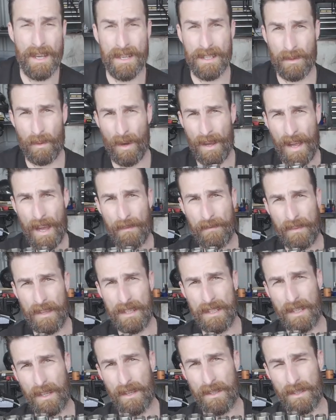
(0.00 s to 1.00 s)
So I have
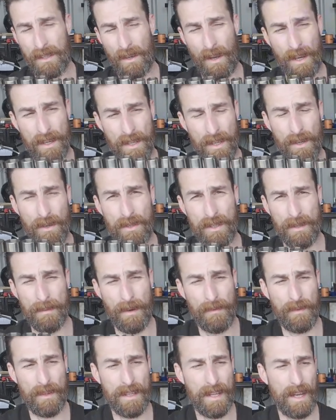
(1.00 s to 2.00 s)
these because I use them
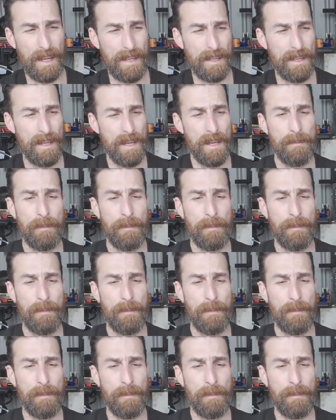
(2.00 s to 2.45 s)
every day.